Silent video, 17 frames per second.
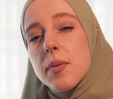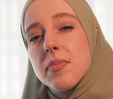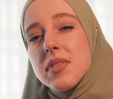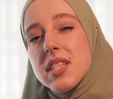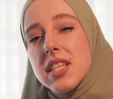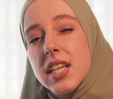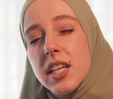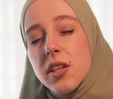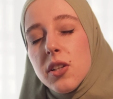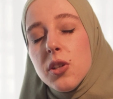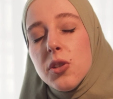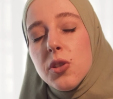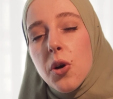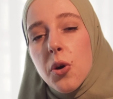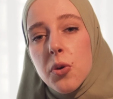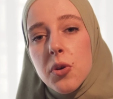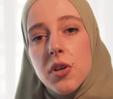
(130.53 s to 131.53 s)
single
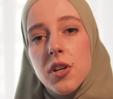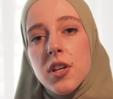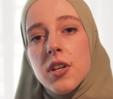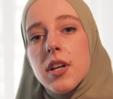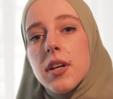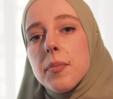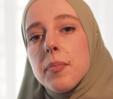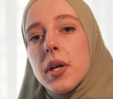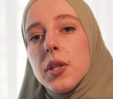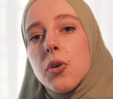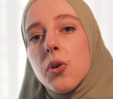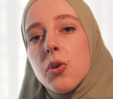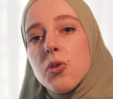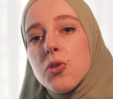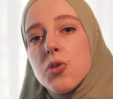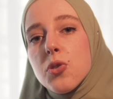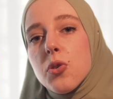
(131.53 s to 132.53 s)
donor, but
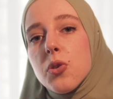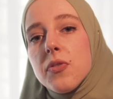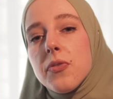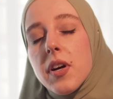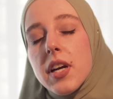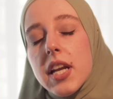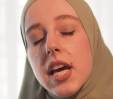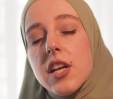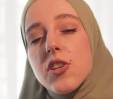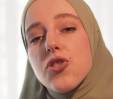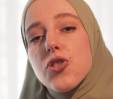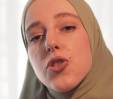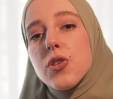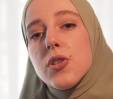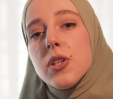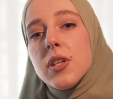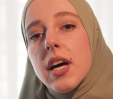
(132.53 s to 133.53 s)
also
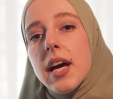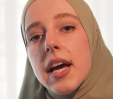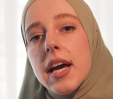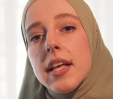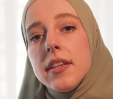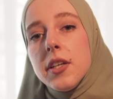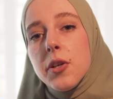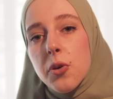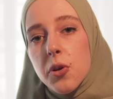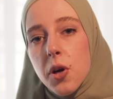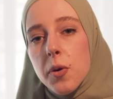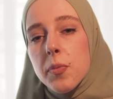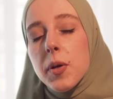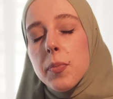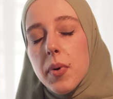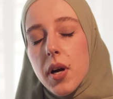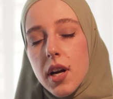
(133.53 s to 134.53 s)
financial and
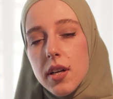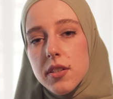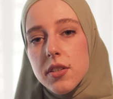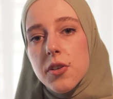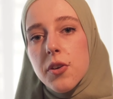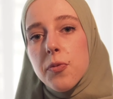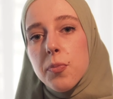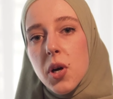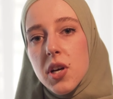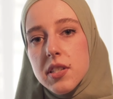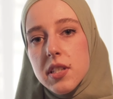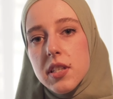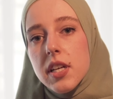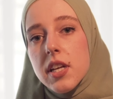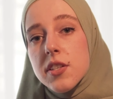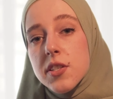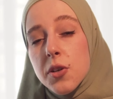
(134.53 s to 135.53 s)
economic partner of
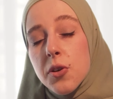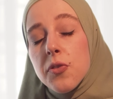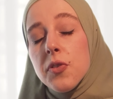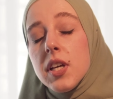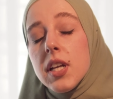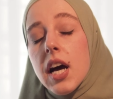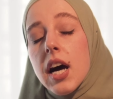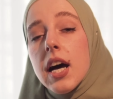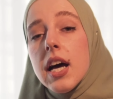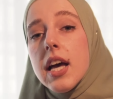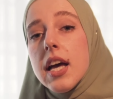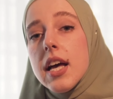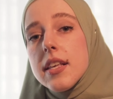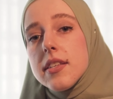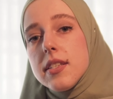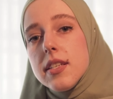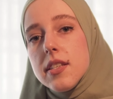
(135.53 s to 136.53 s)
Bosnia and Herzegovina
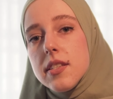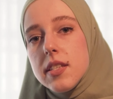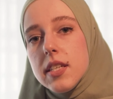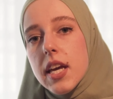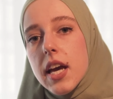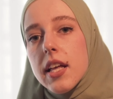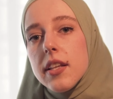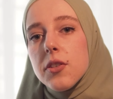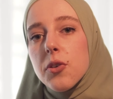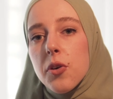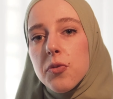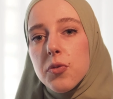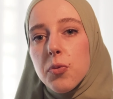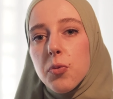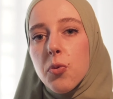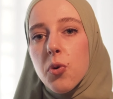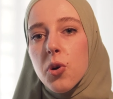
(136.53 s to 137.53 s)
since the end
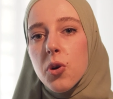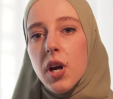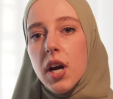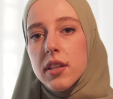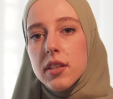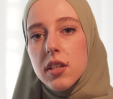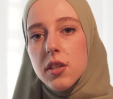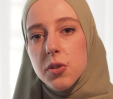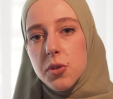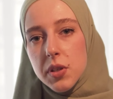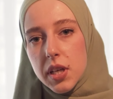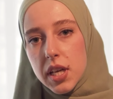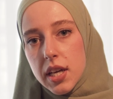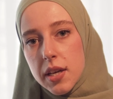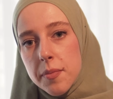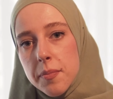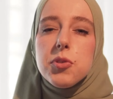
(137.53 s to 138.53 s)
of the war until
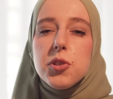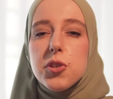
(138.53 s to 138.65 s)
today.